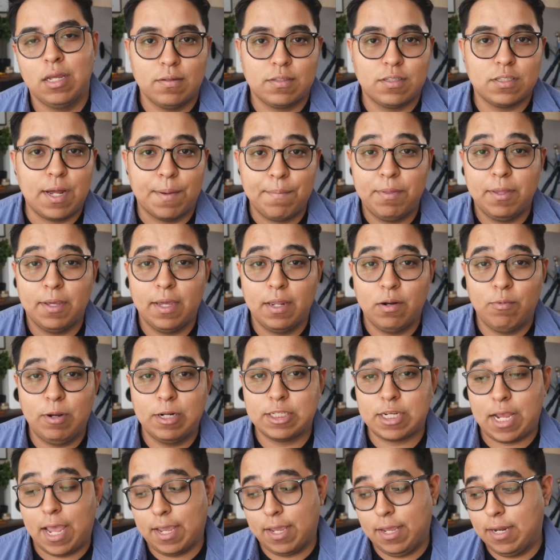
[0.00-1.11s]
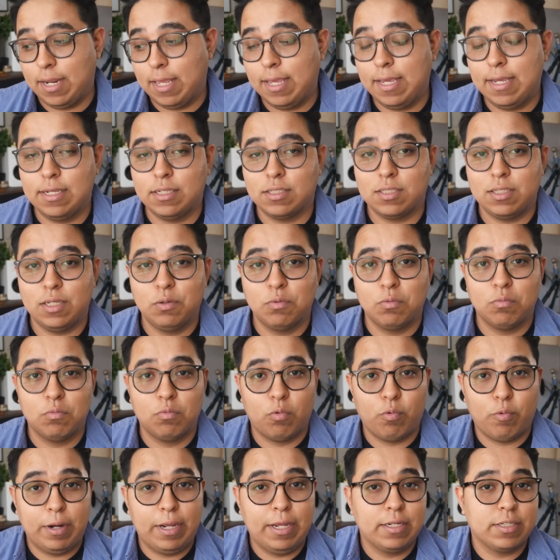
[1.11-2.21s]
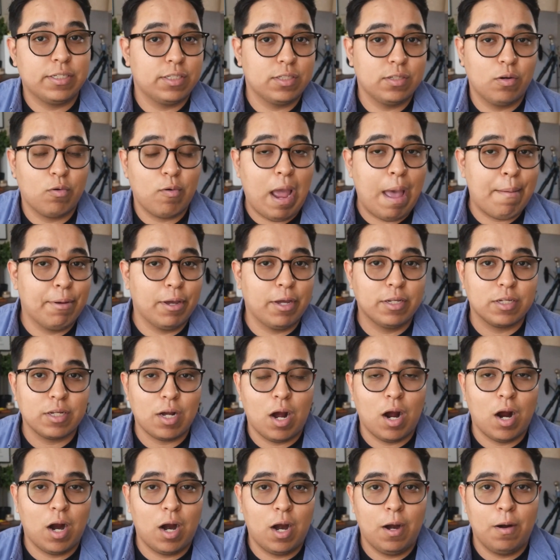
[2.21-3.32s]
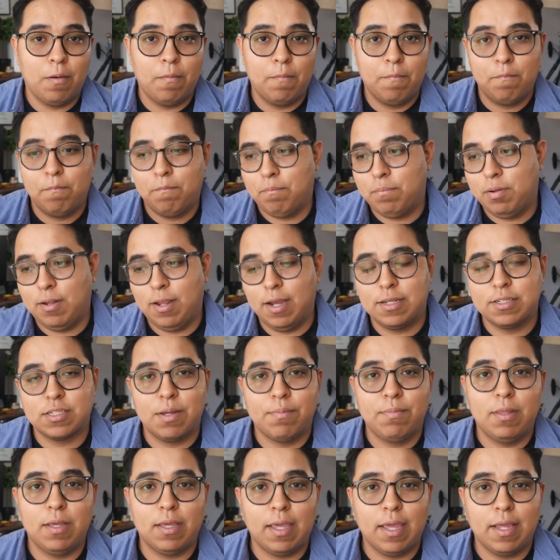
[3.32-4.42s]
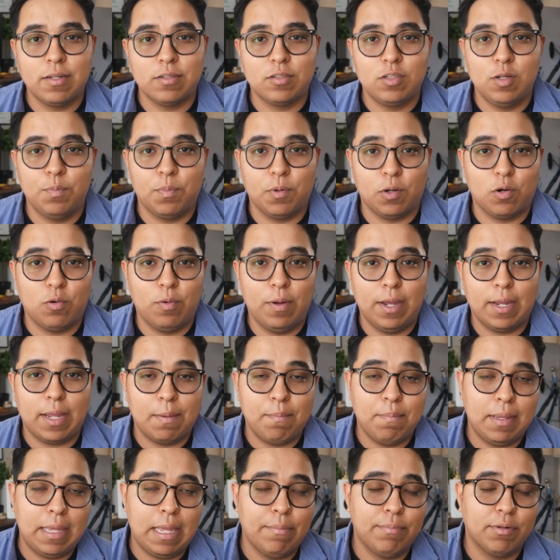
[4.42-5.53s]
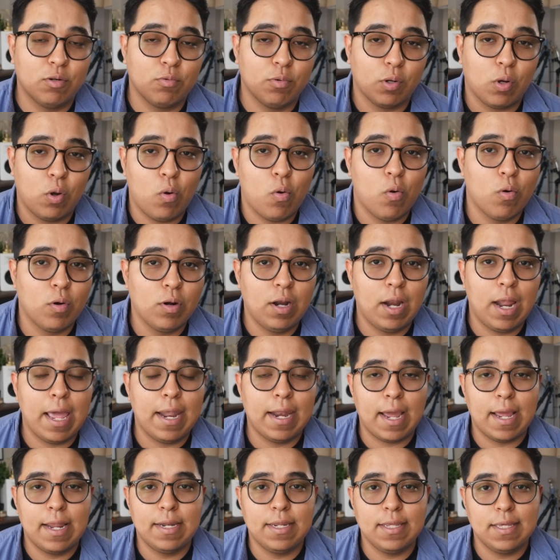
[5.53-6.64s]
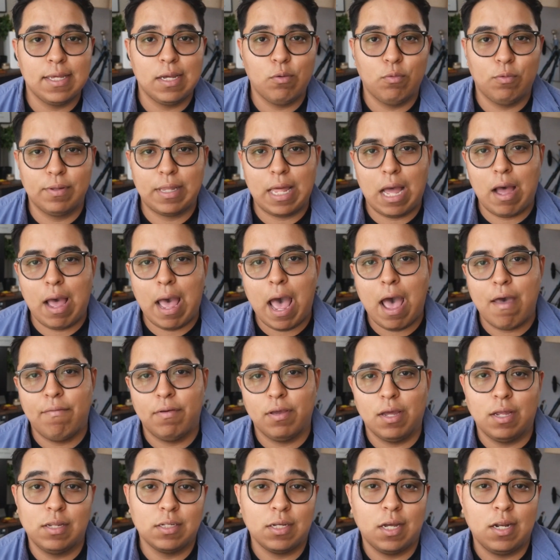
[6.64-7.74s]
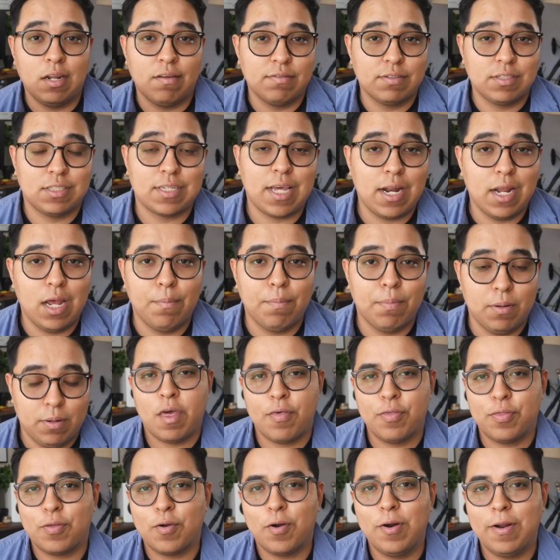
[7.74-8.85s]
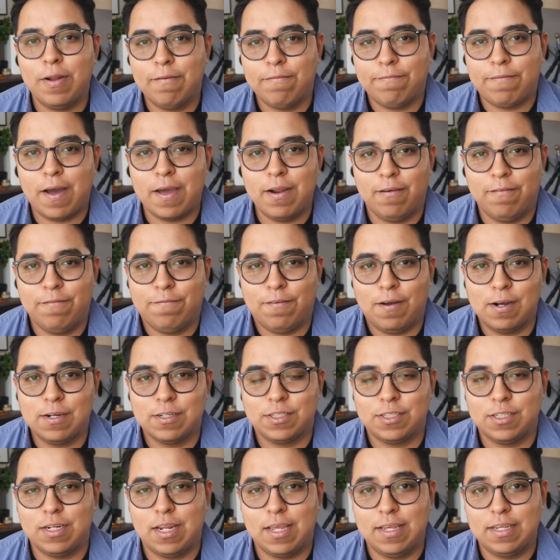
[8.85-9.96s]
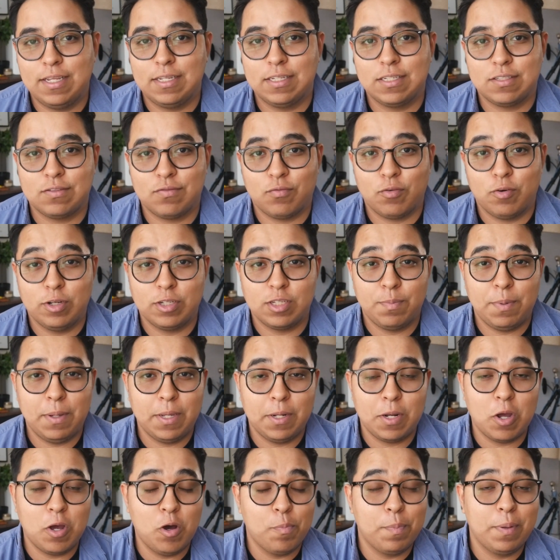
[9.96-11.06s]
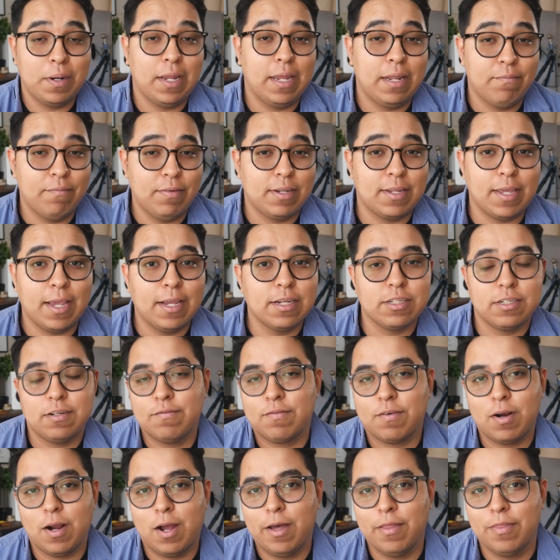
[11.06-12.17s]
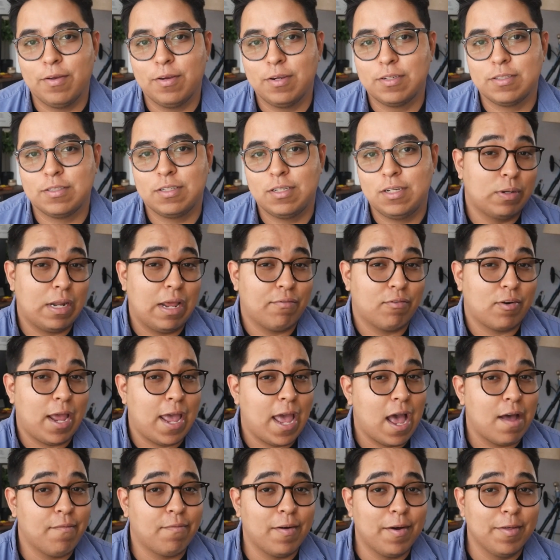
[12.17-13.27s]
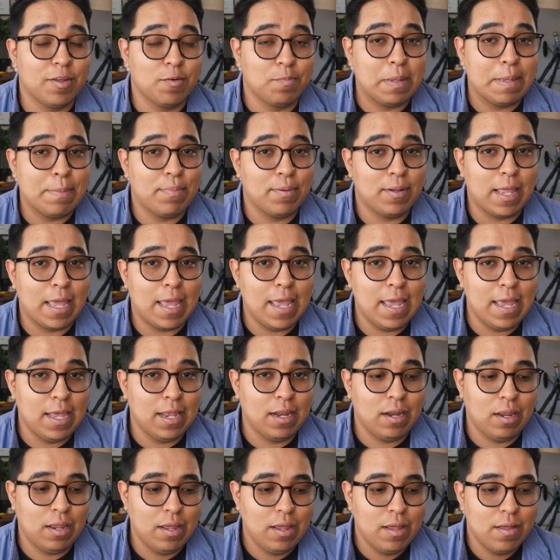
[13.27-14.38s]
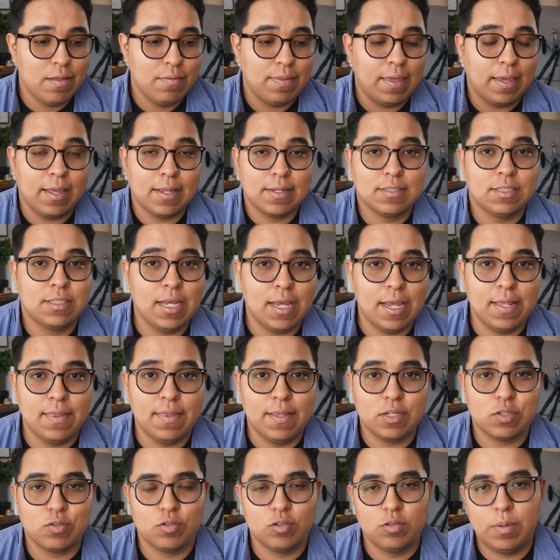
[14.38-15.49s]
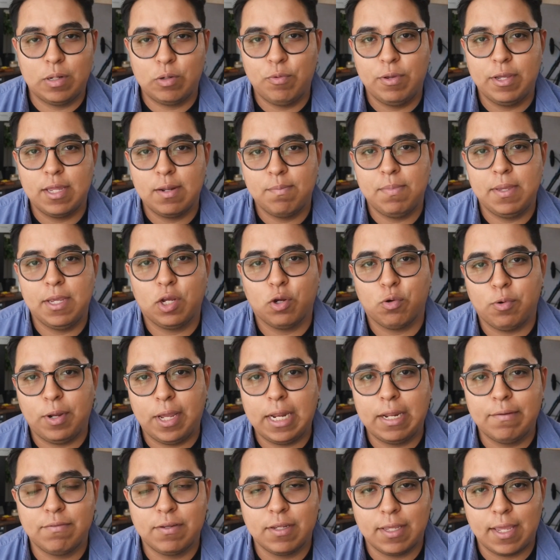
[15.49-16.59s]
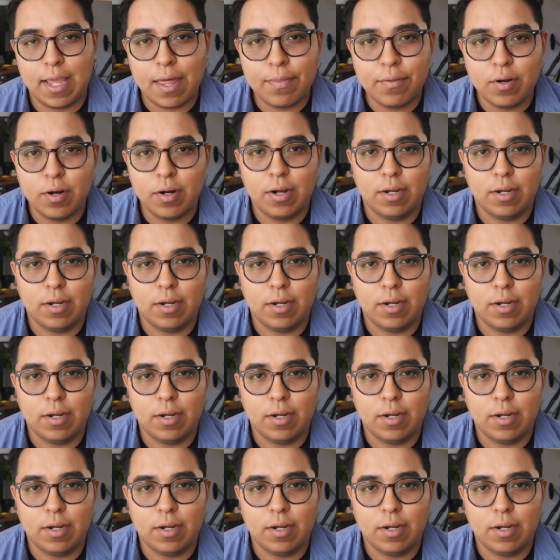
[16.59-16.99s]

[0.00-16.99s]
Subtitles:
Something in which I can easily reach, grab a guitar, plug something in super quick and be able to record an idea without having a ton of setup. The third and final function is for it to be an open invitation for others. Whenever I have other people in, they can sit in this room and we can be creative together.